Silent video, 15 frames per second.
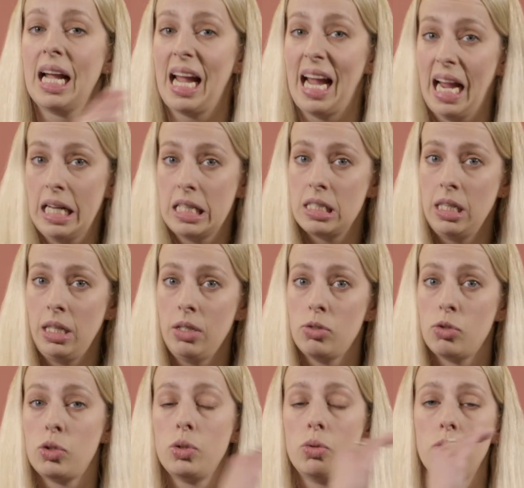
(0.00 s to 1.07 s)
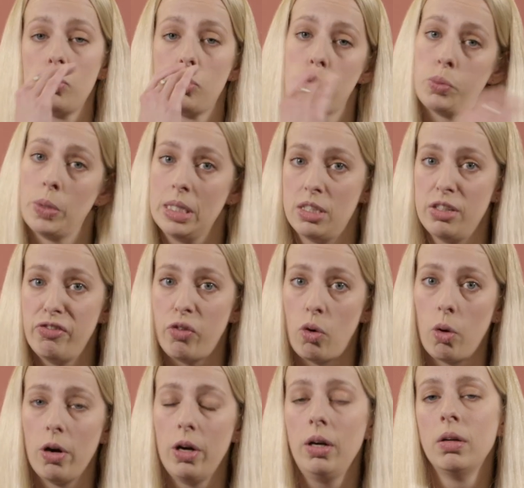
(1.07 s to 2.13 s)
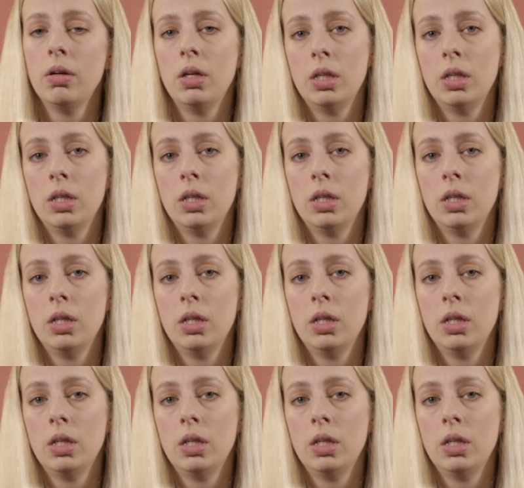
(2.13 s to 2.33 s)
18 to 24,